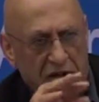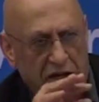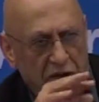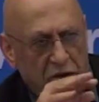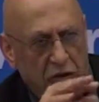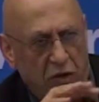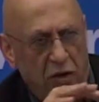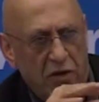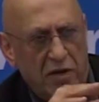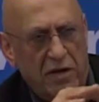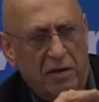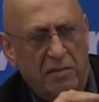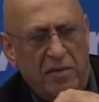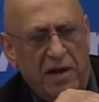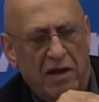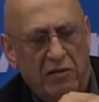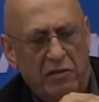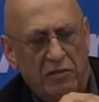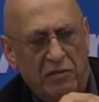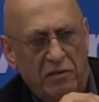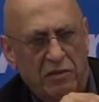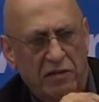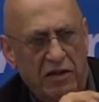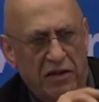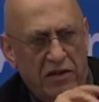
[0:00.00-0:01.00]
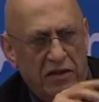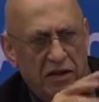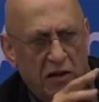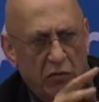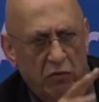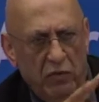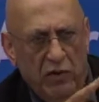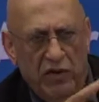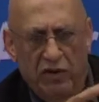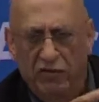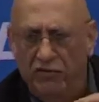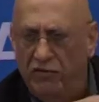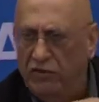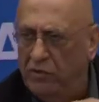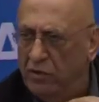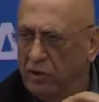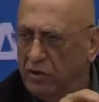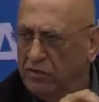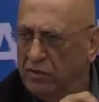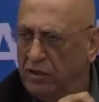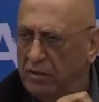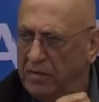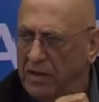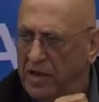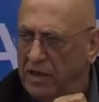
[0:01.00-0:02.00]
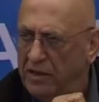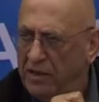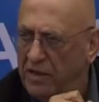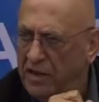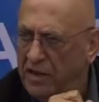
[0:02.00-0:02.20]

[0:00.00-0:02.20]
they talk about, that Darwish talks about